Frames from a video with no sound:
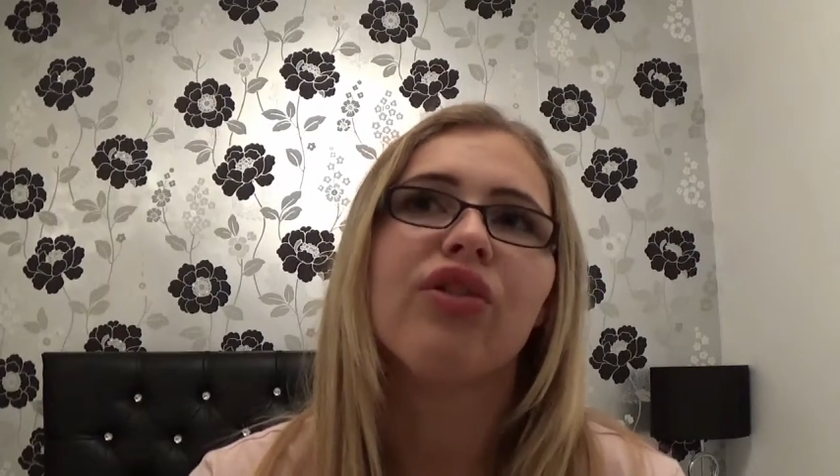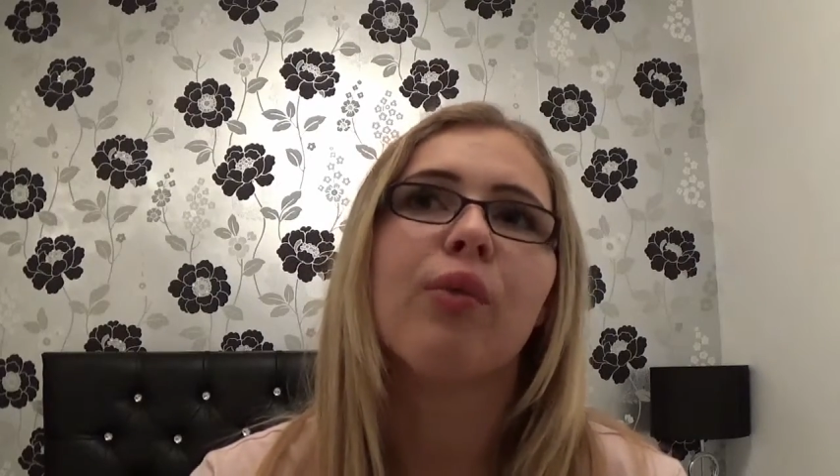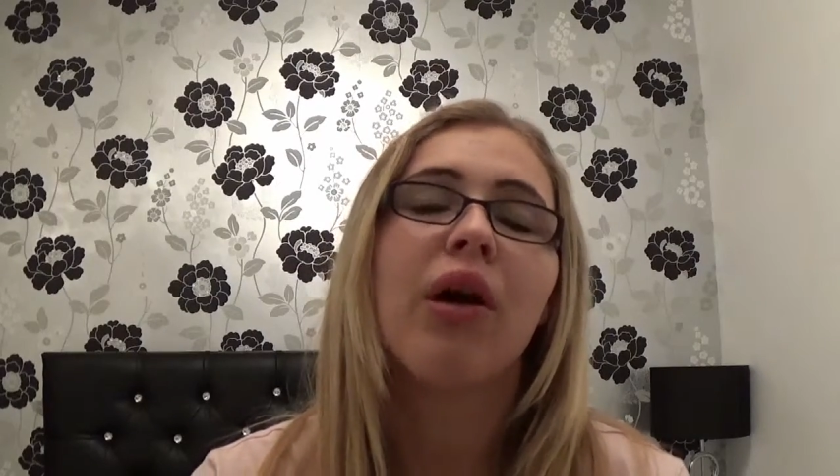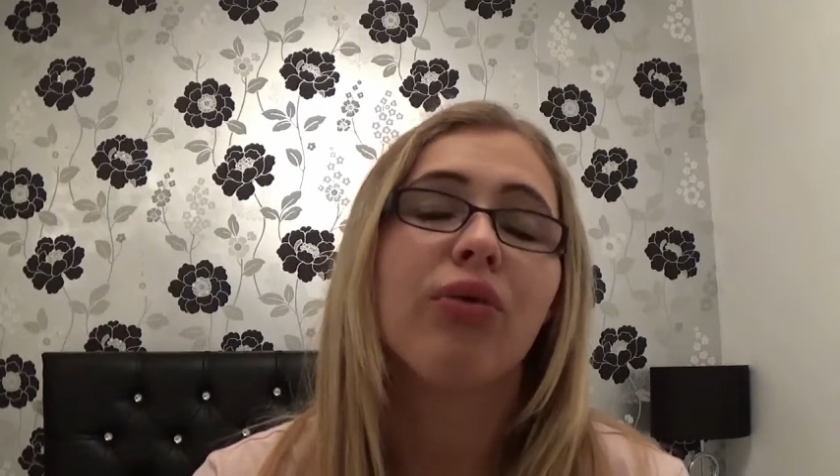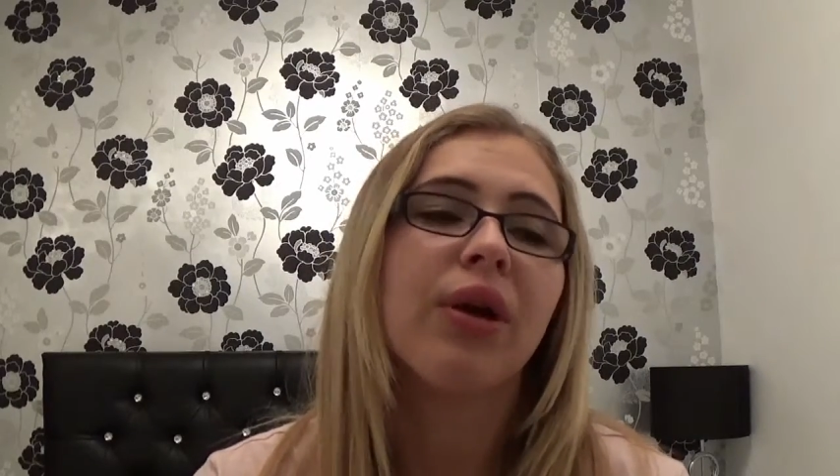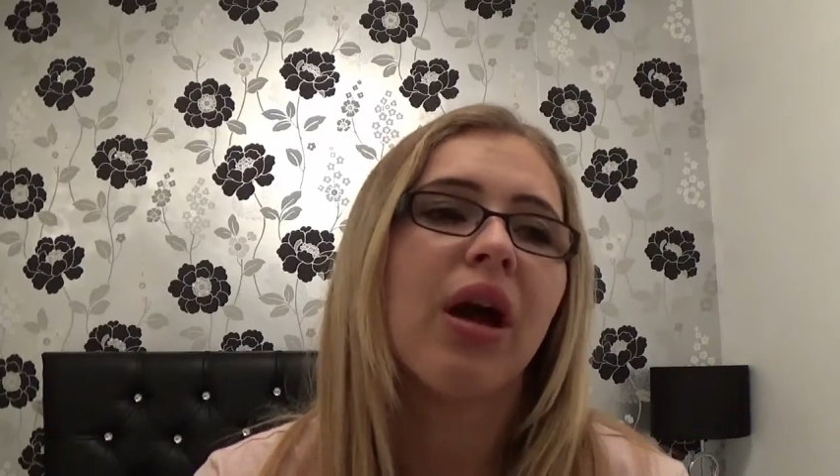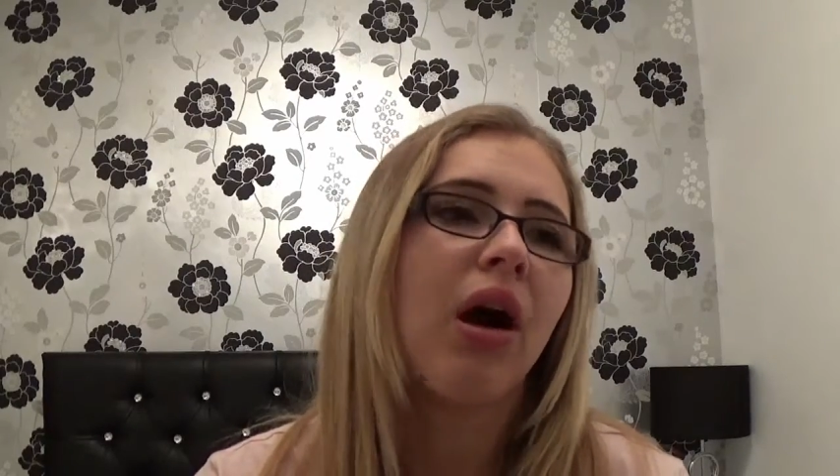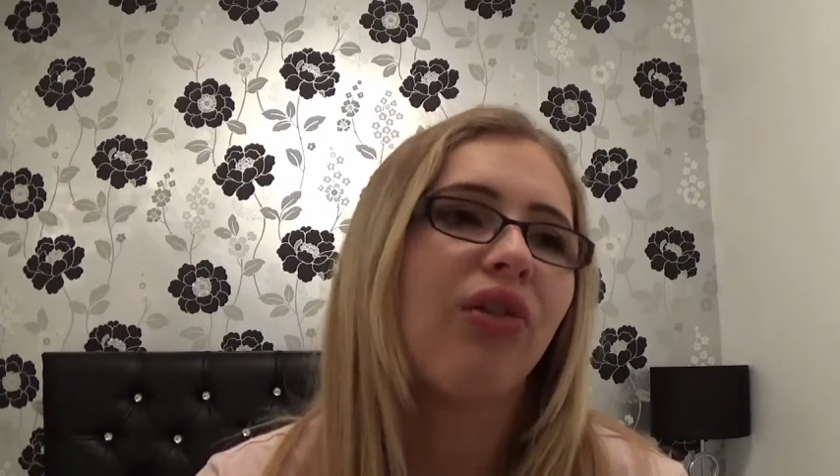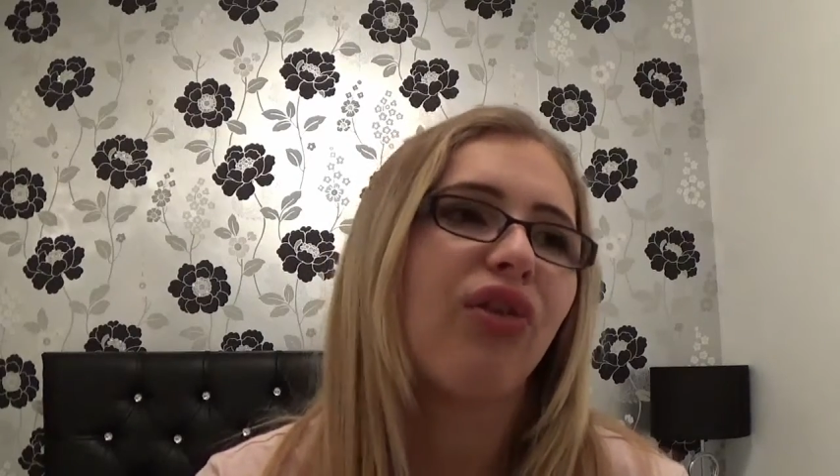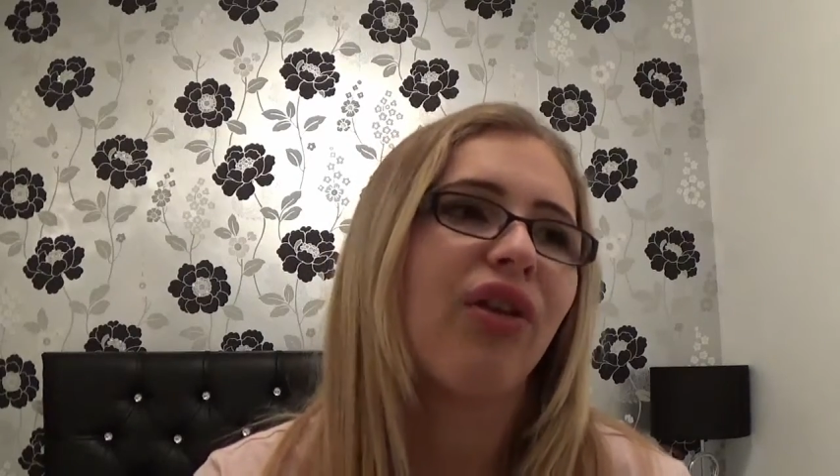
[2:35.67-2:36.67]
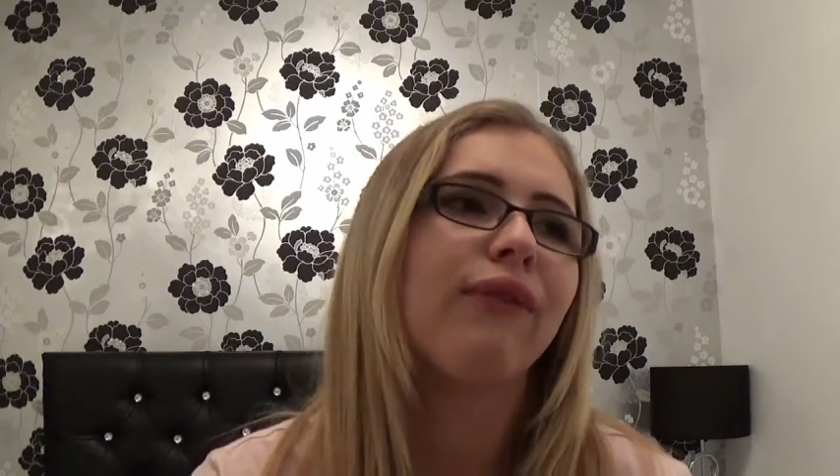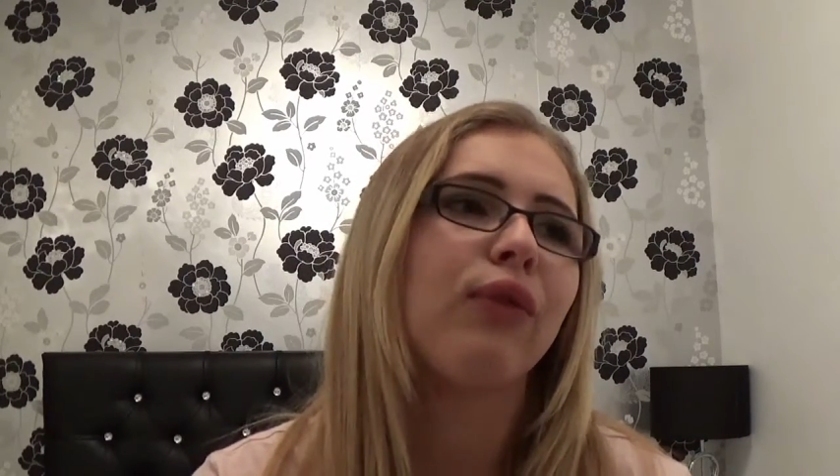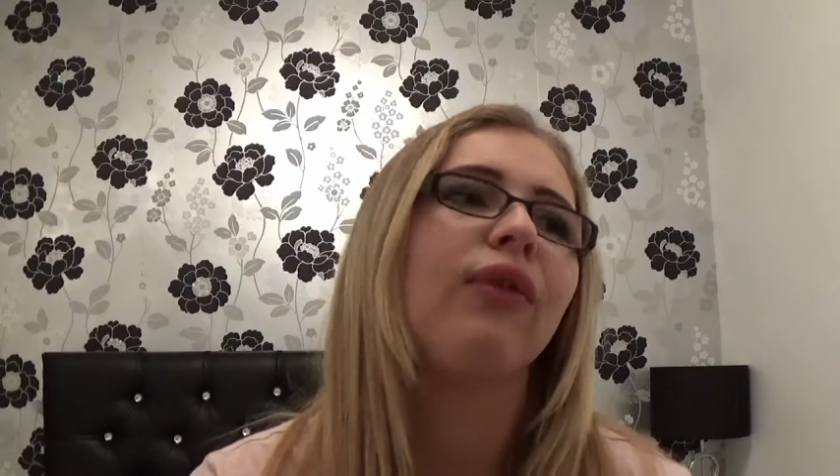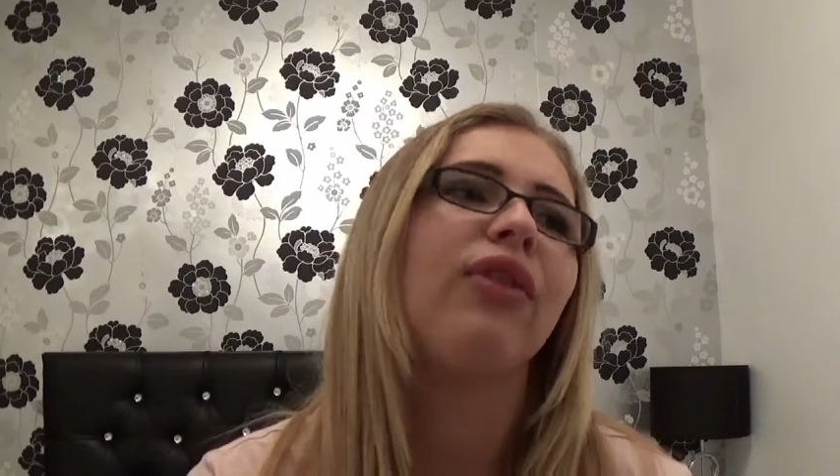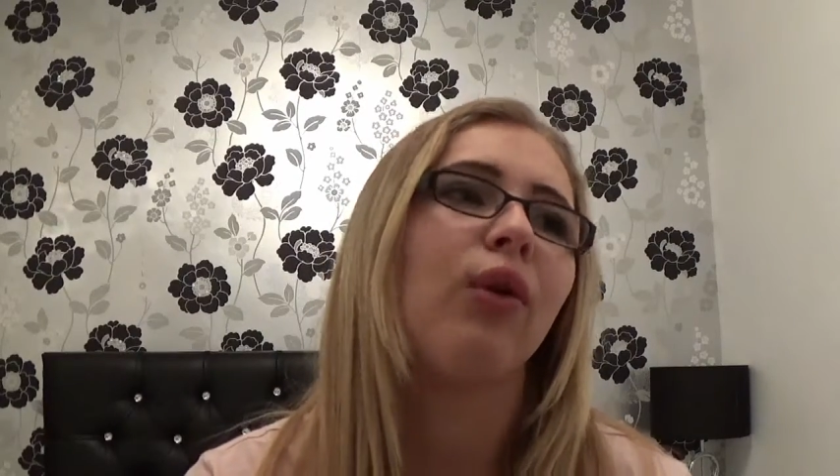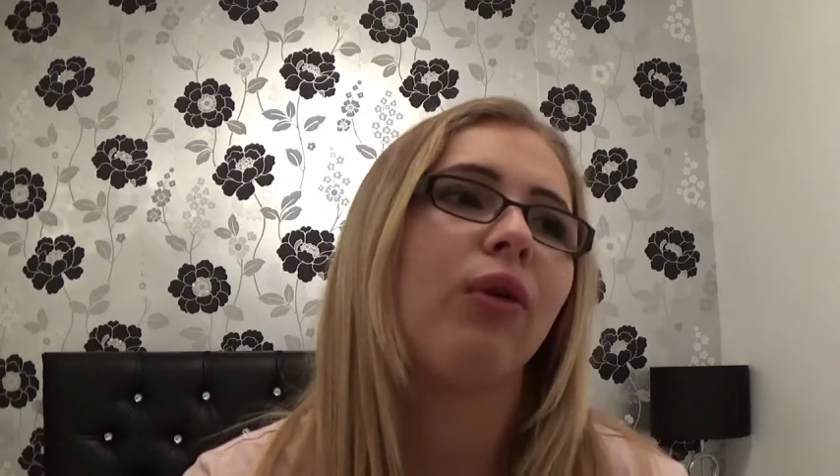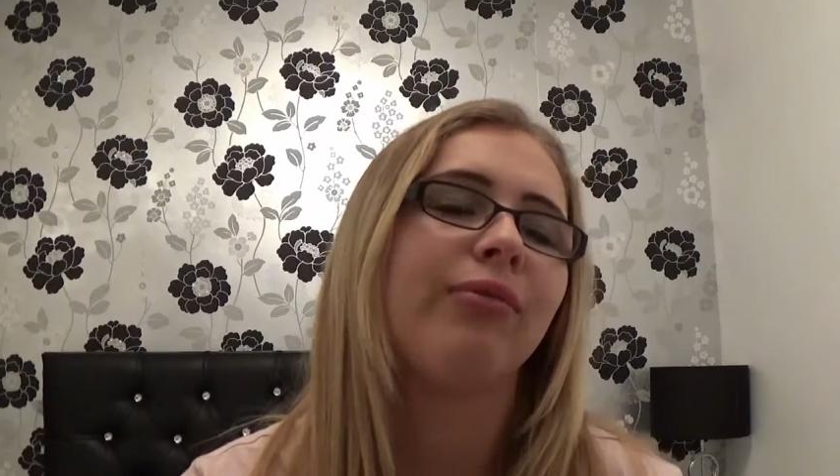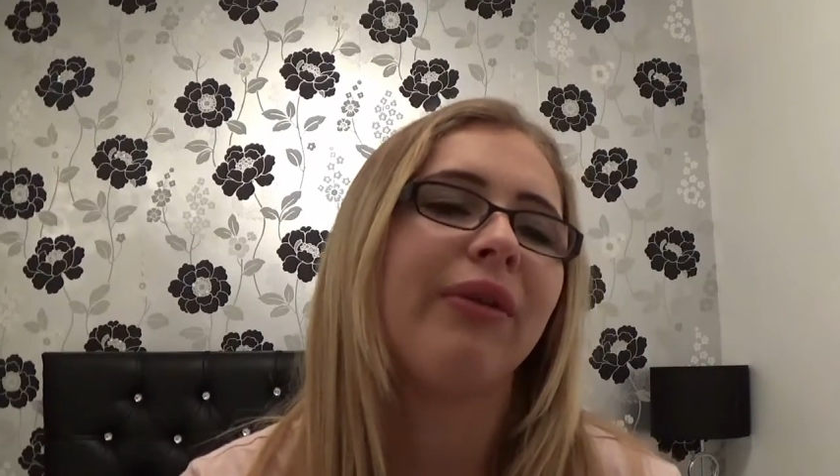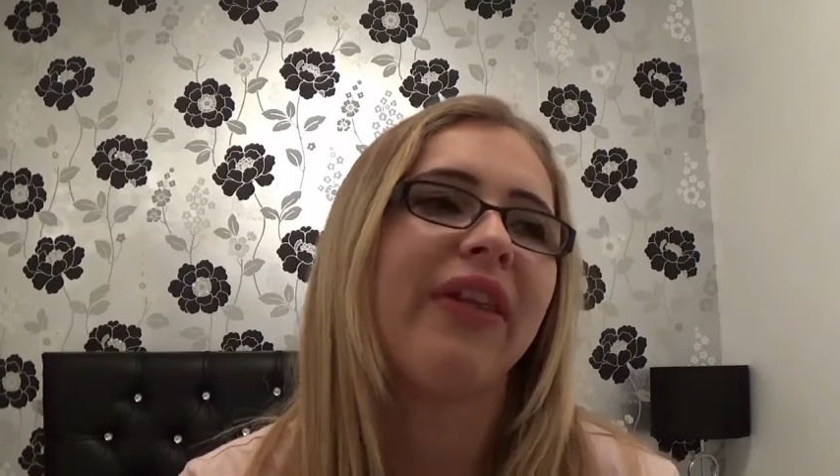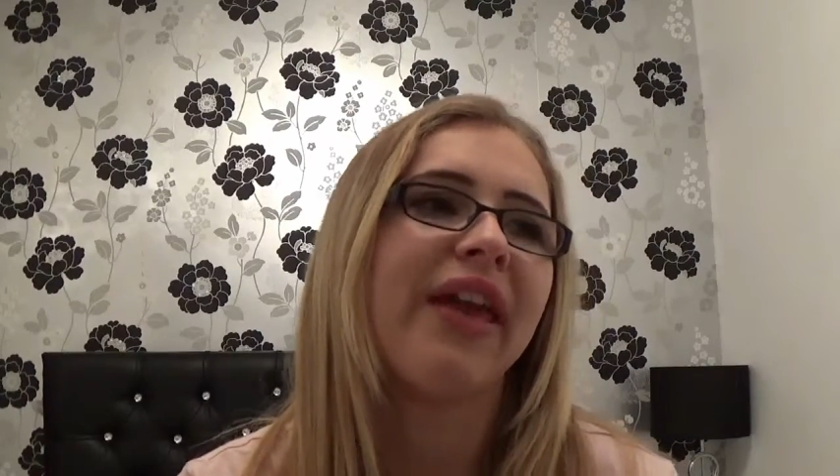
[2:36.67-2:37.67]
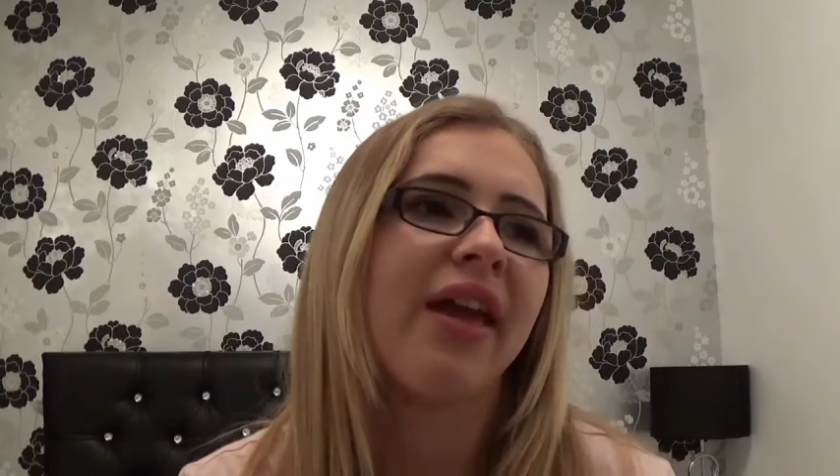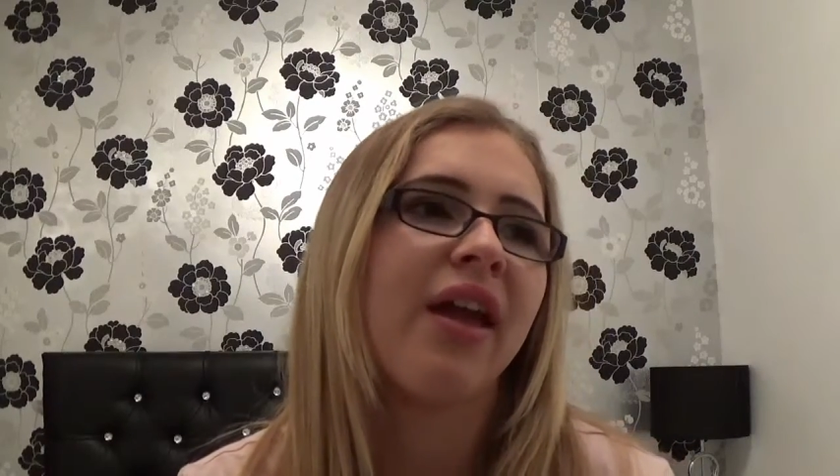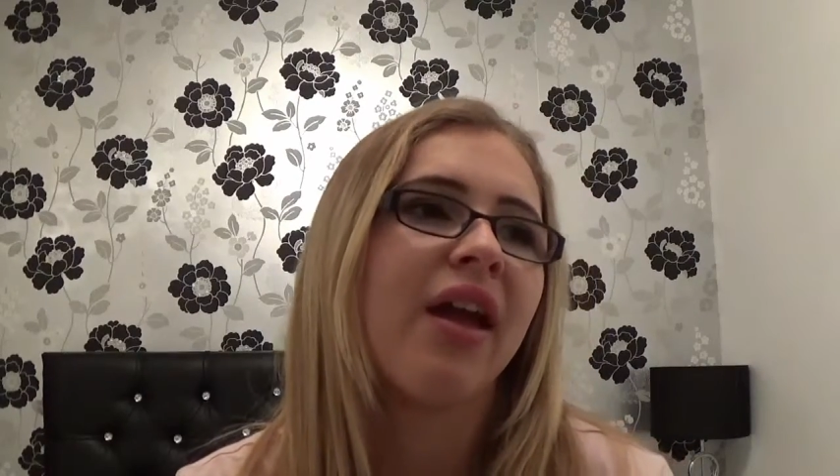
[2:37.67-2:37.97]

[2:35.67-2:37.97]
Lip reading: She works really hard. She doesn't have a lot of money.